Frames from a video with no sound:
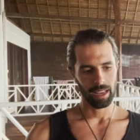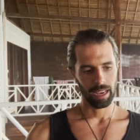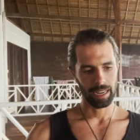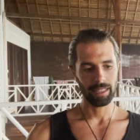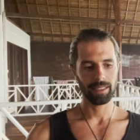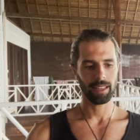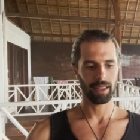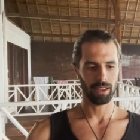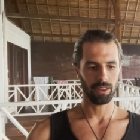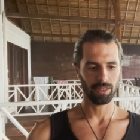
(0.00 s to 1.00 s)
And it's
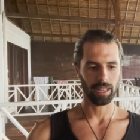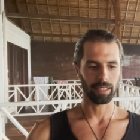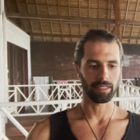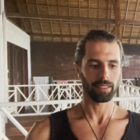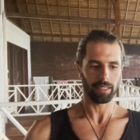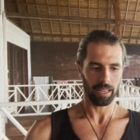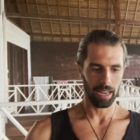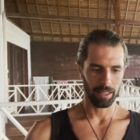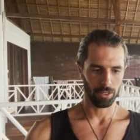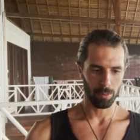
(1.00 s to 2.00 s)
telling us that
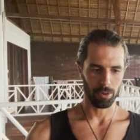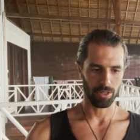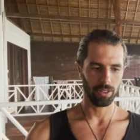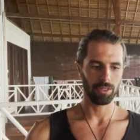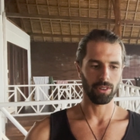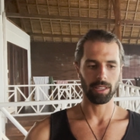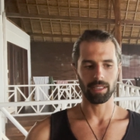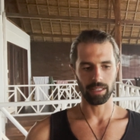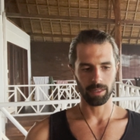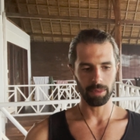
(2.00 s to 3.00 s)
the person, so let's
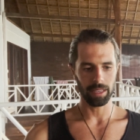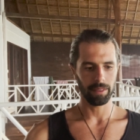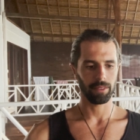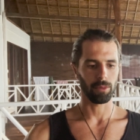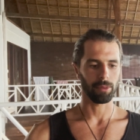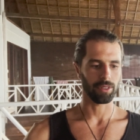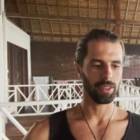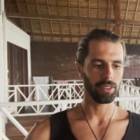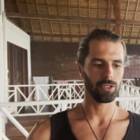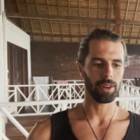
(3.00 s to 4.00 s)
say it's me, the
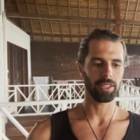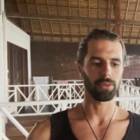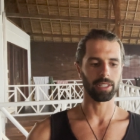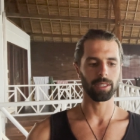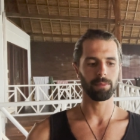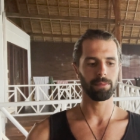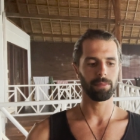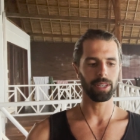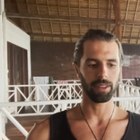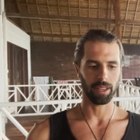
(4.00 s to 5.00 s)
person tries to
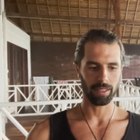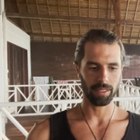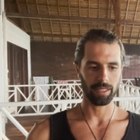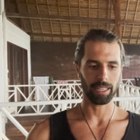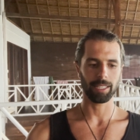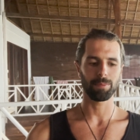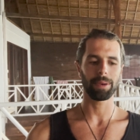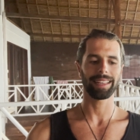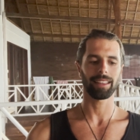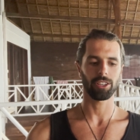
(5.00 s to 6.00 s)
experience the
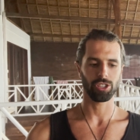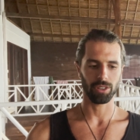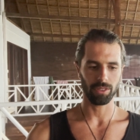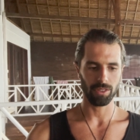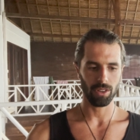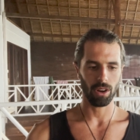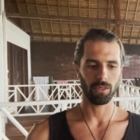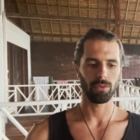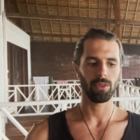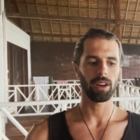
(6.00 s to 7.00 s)
expectations
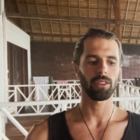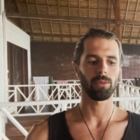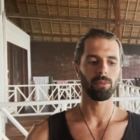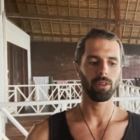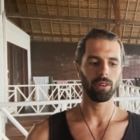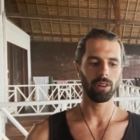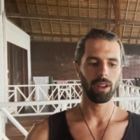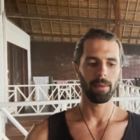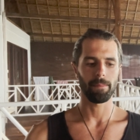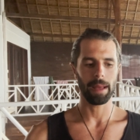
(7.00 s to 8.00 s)
of one or more
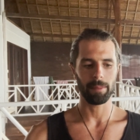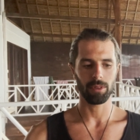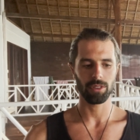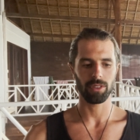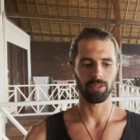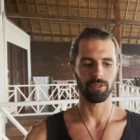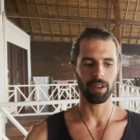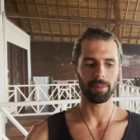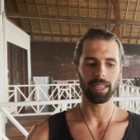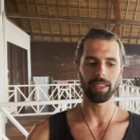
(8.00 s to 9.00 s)
members of the
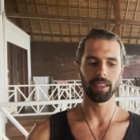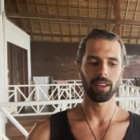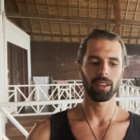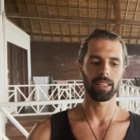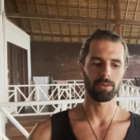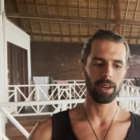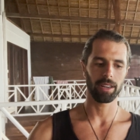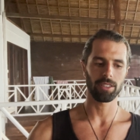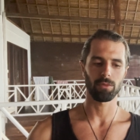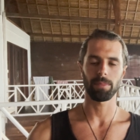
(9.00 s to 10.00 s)
family in
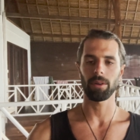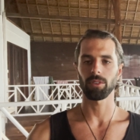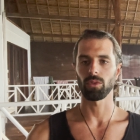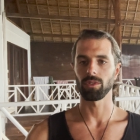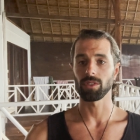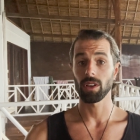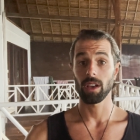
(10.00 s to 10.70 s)
regards to parenthood.